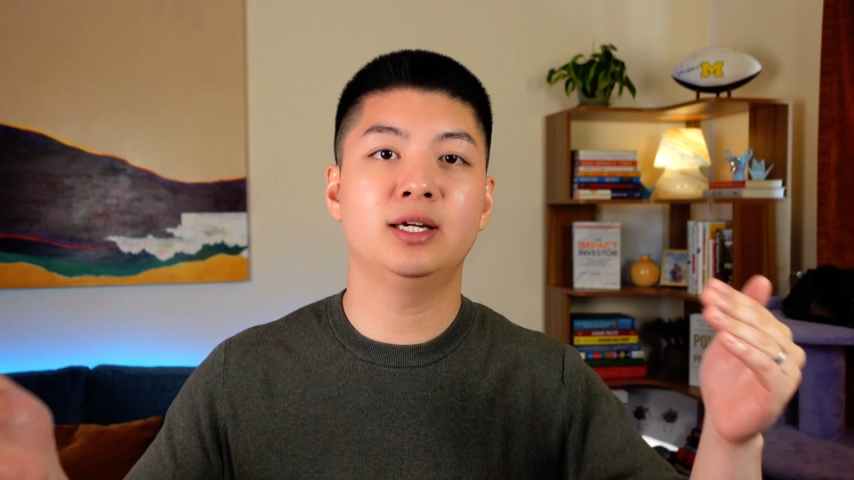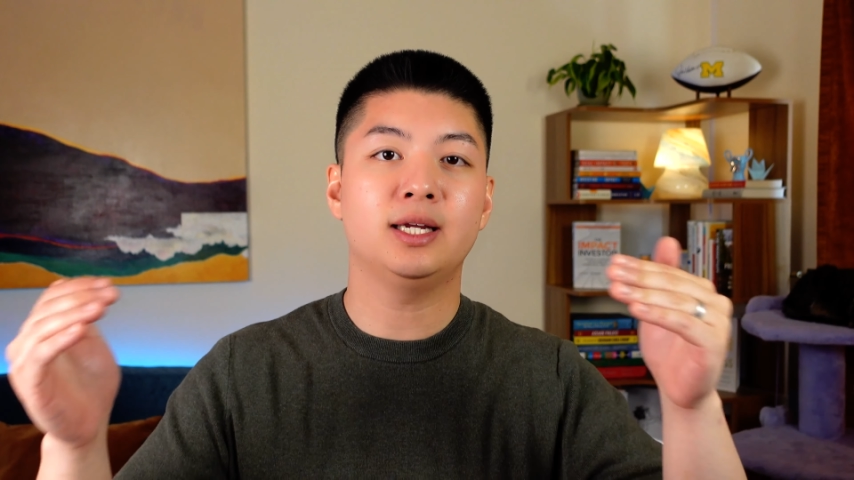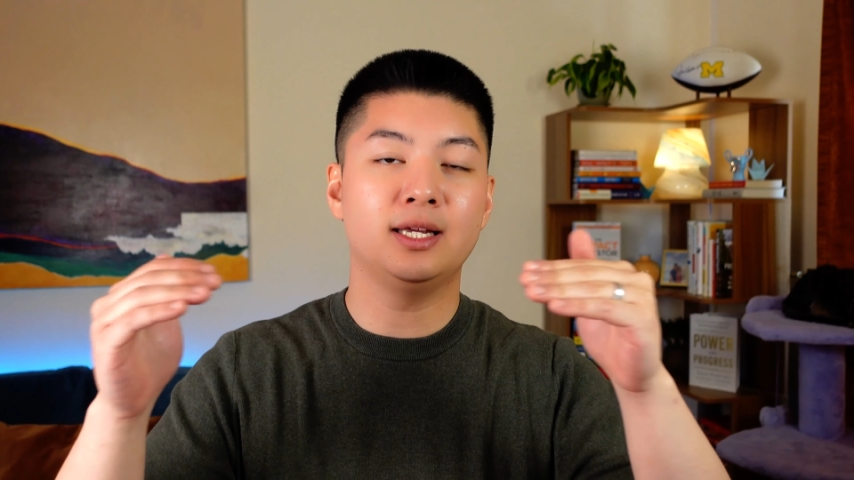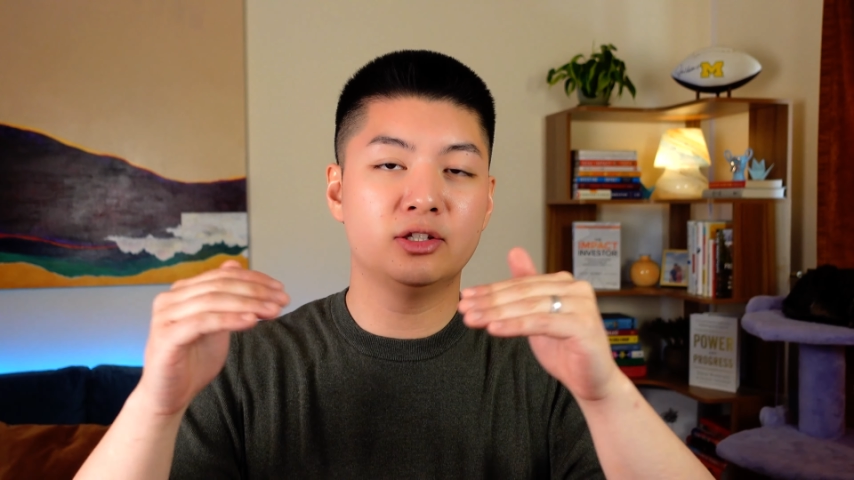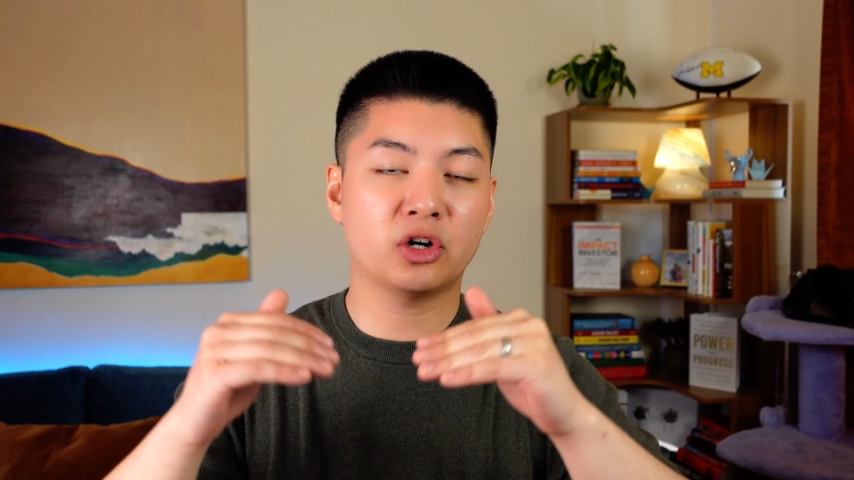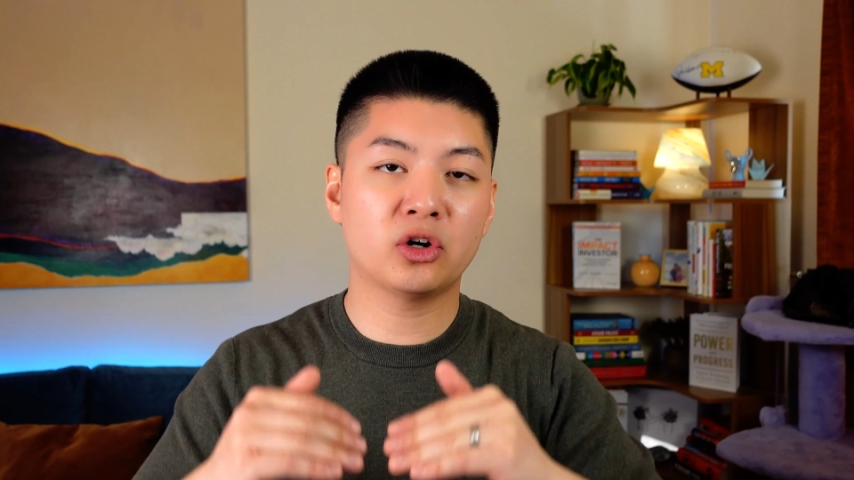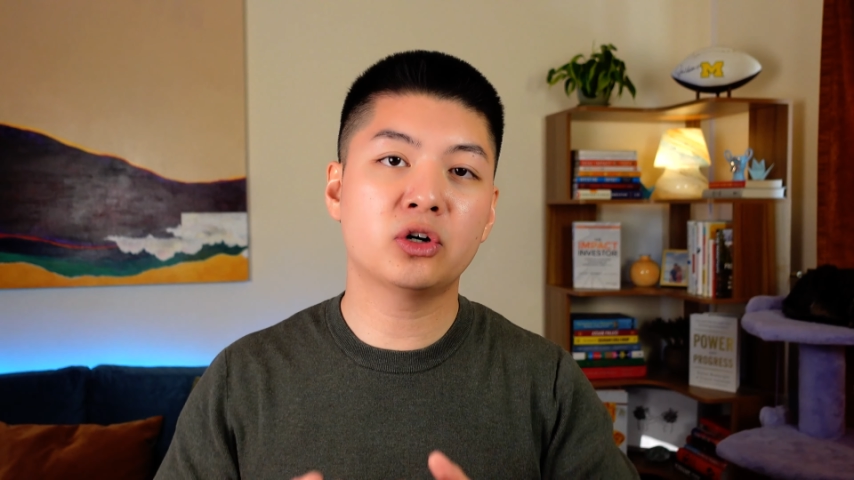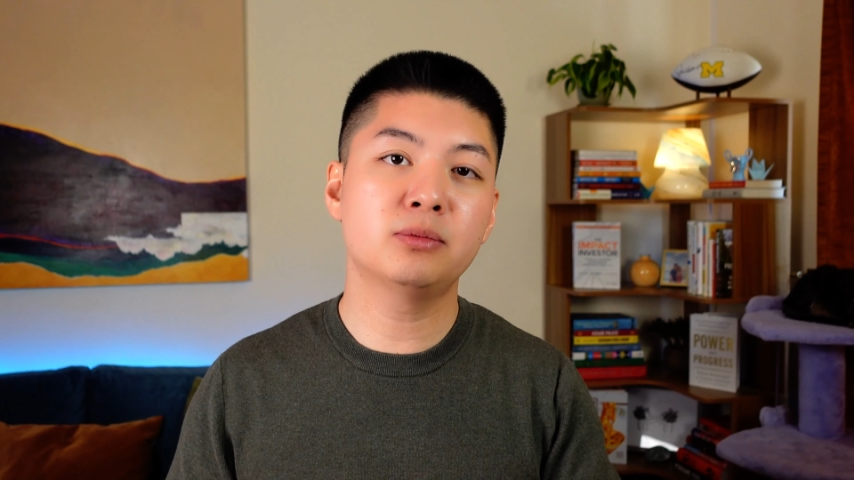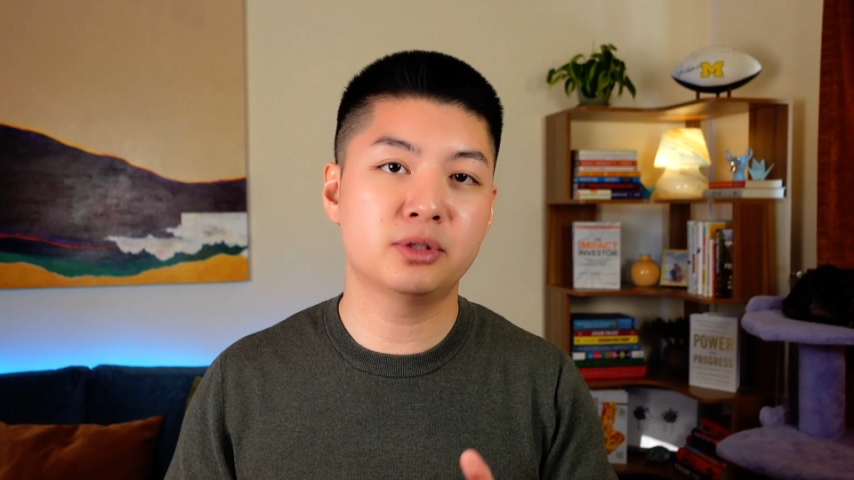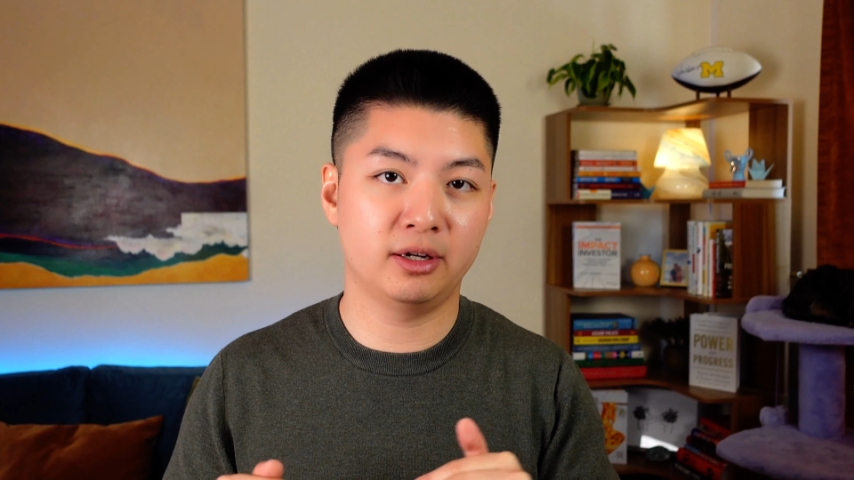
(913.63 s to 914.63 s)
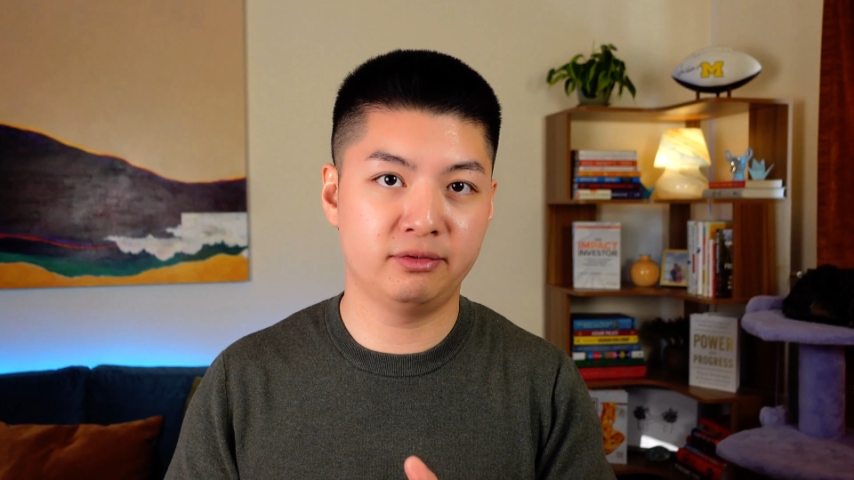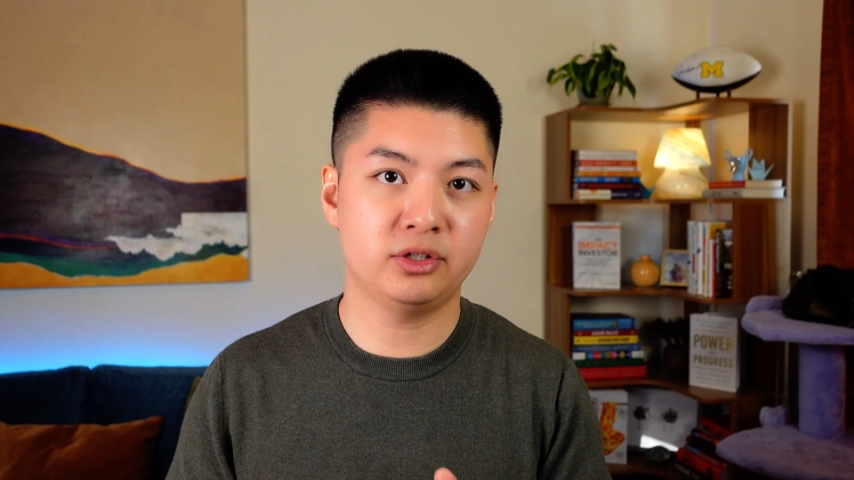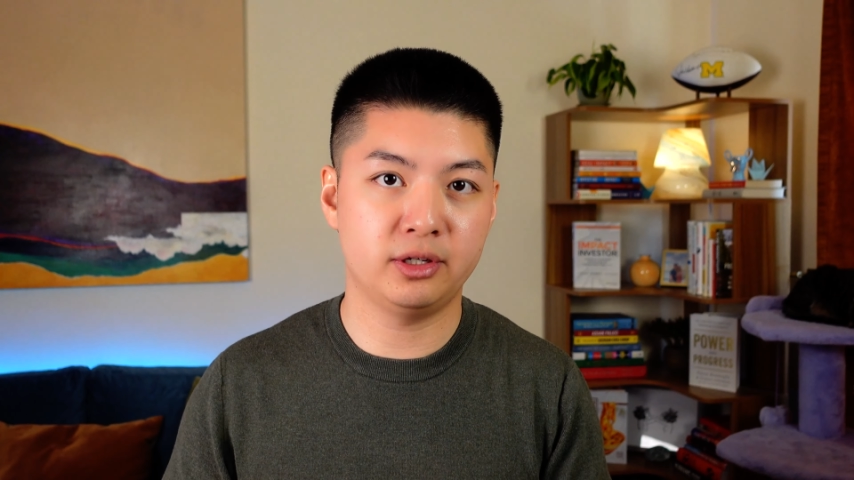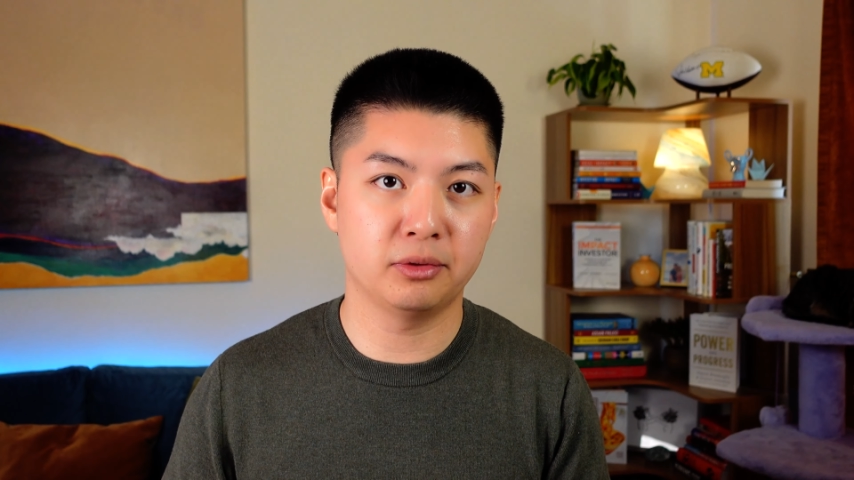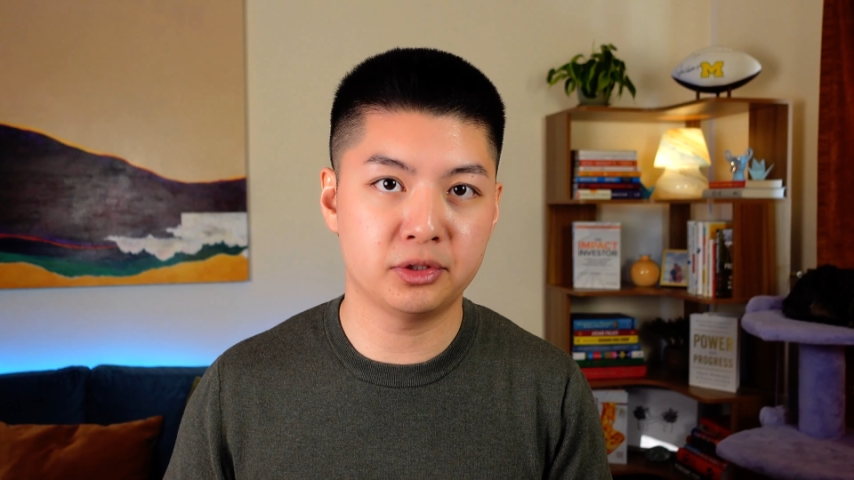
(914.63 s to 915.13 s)
in terms of
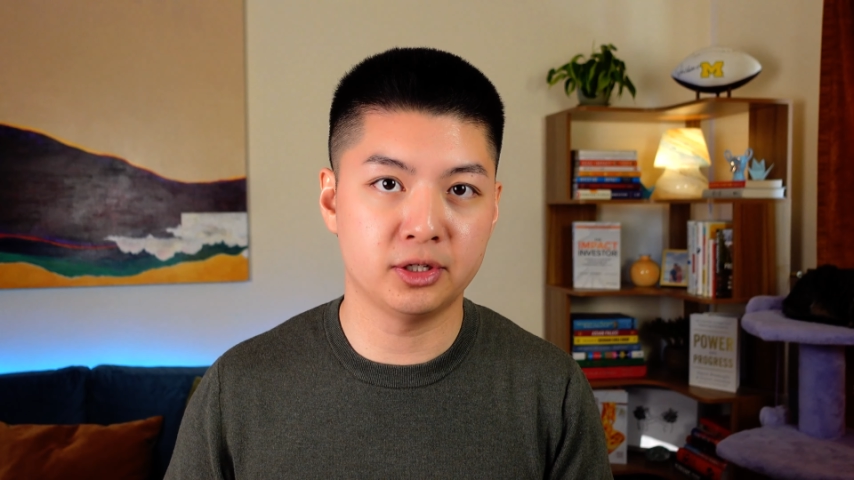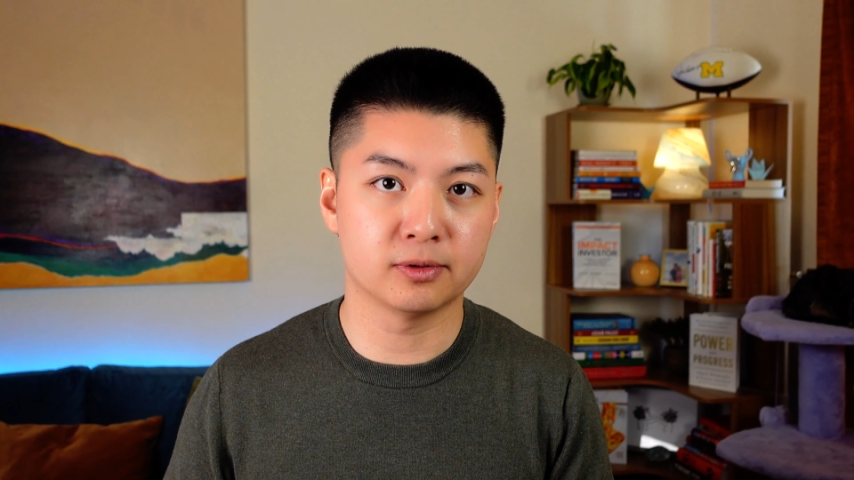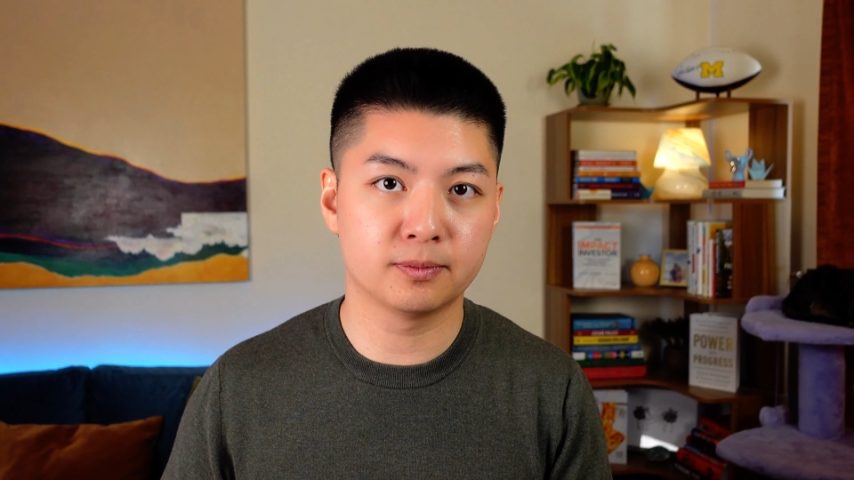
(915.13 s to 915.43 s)
CO2.